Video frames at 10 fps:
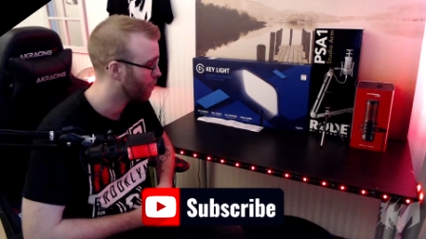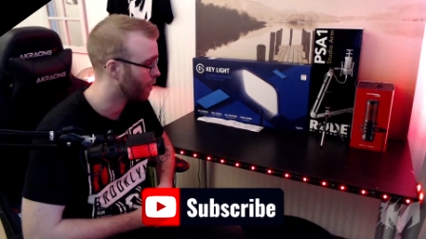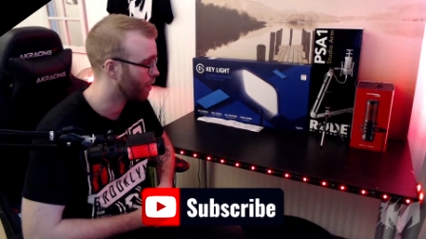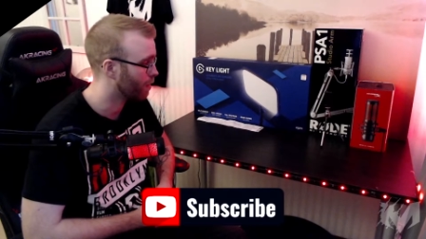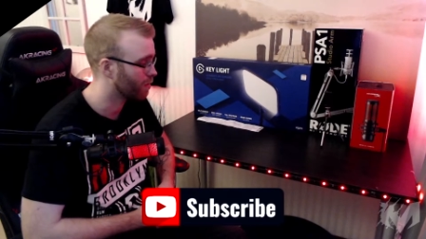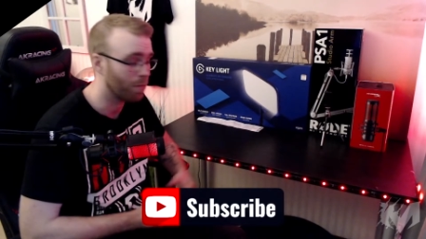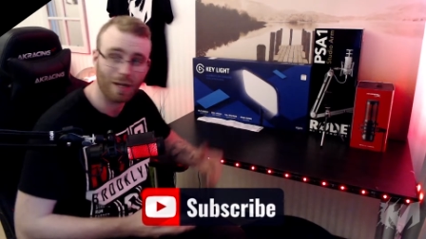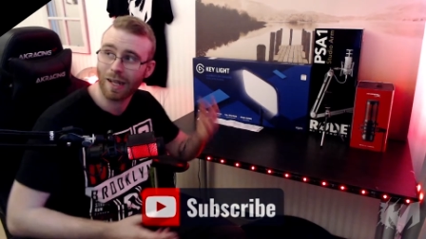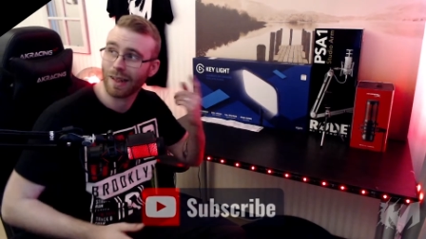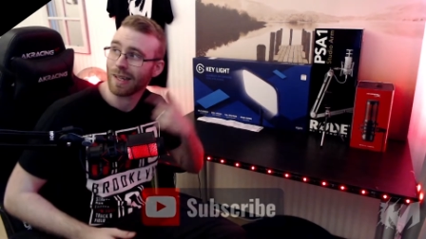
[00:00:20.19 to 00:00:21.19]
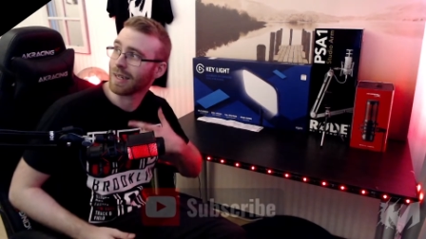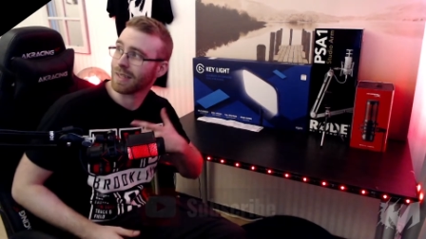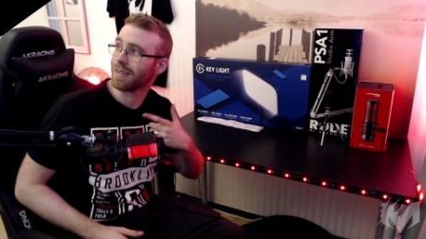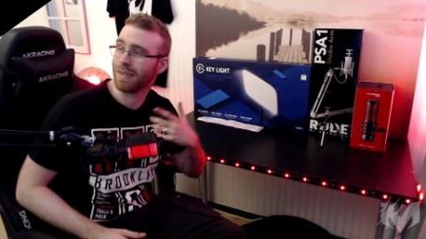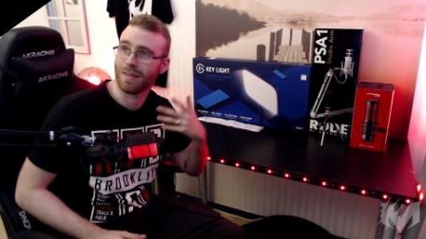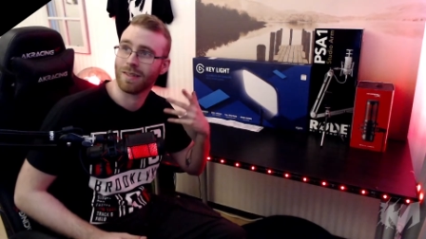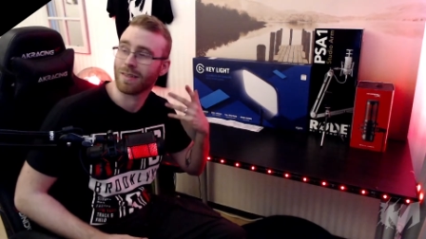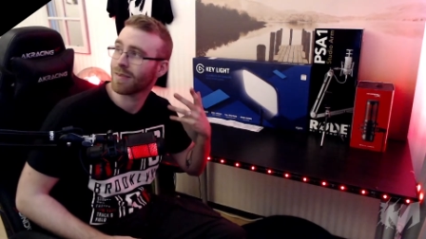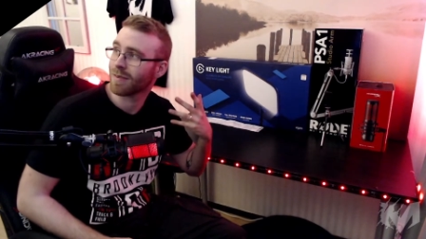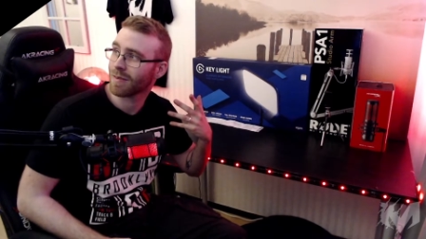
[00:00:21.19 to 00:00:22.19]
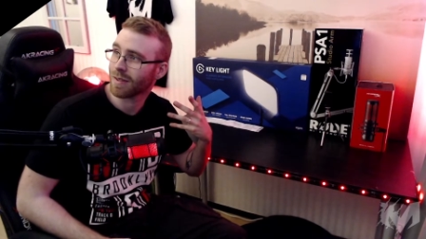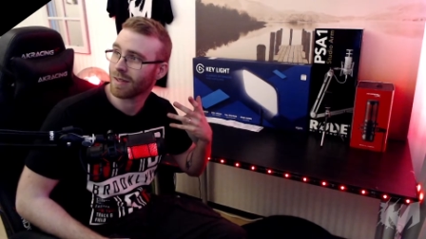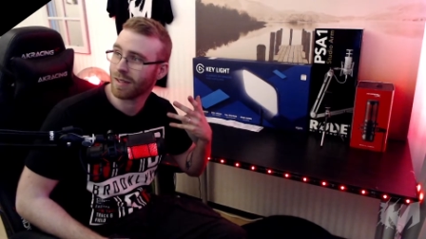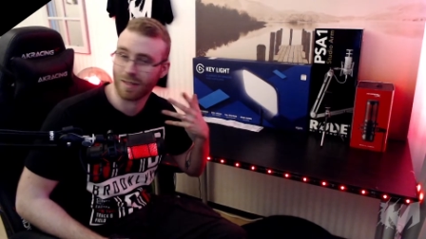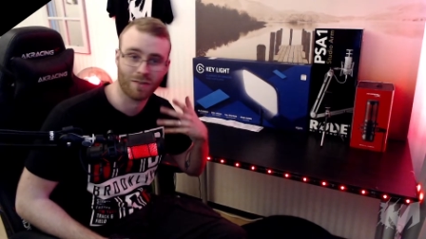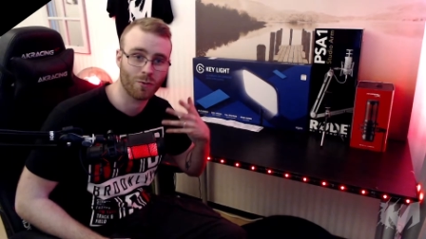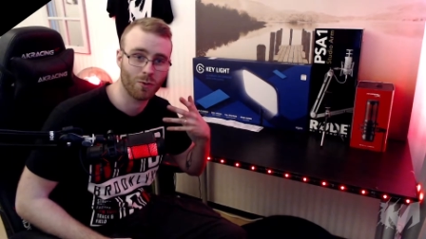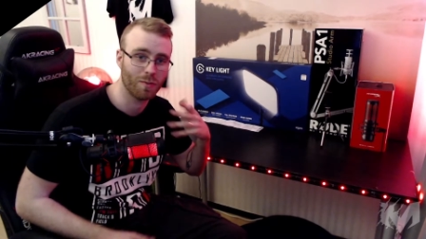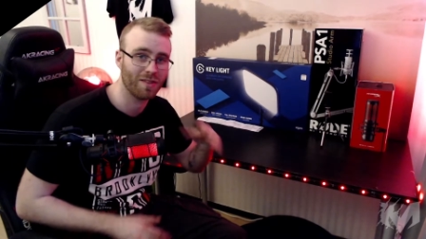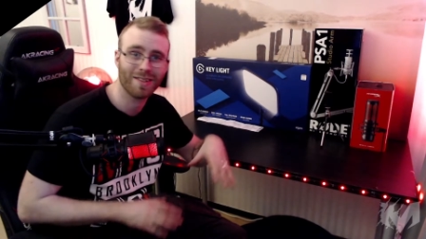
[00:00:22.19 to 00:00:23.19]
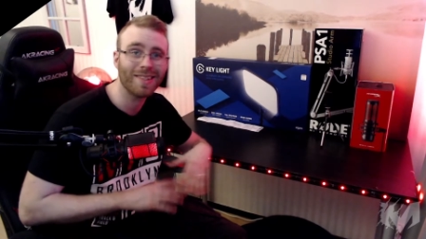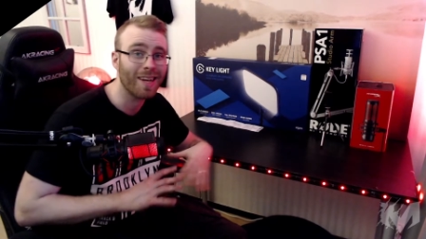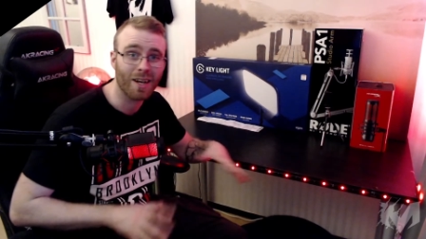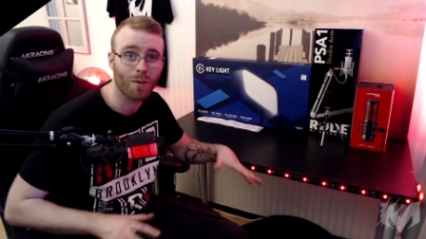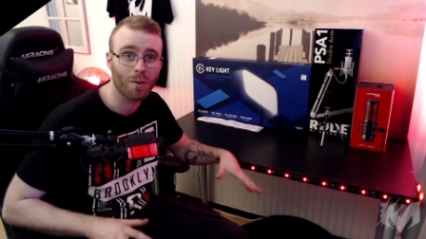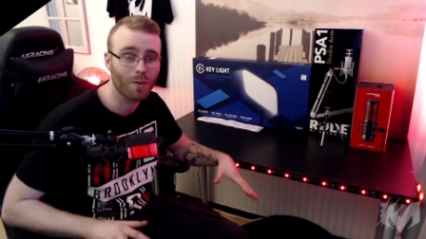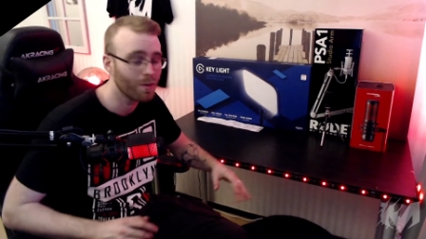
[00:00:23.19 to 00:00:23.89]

because my light in this room is terrible.